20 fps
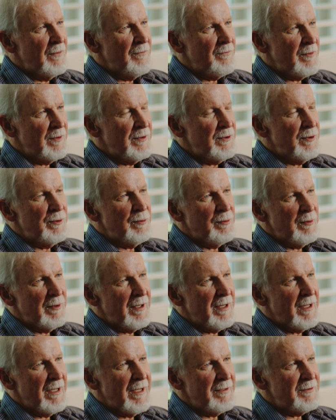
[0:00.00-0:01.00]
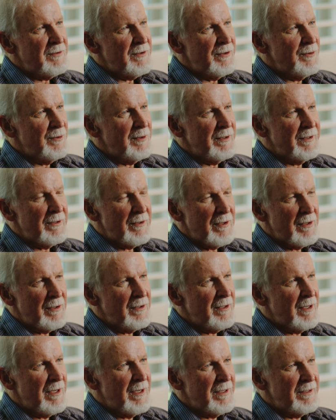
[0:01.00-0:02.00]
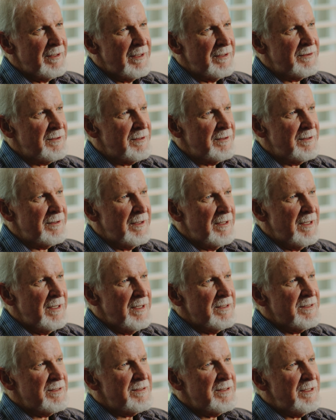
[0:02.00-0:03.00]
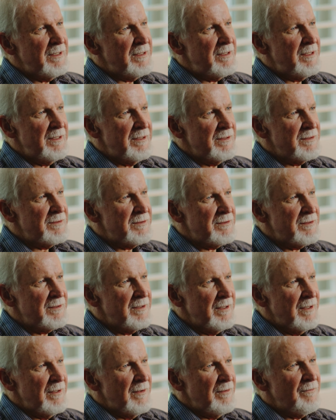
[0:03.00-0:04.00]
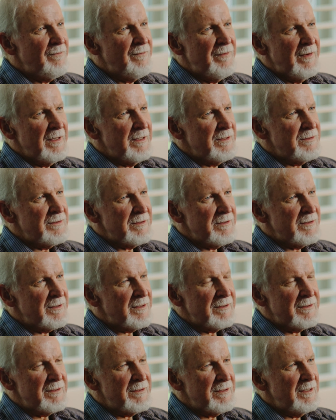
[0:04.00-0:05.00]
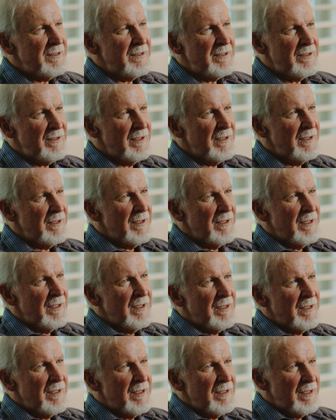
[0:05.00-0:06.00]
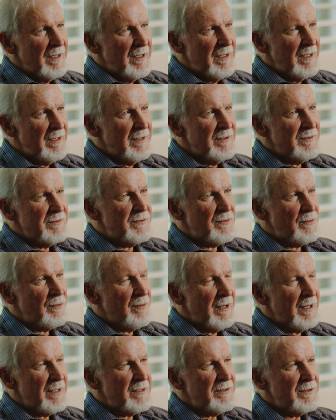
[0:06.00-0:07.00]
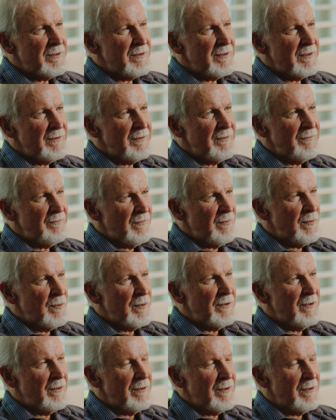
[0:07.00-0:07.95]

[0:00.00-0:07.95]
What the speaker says: for you to rely totally on God and to seek His face and to seek His direction for your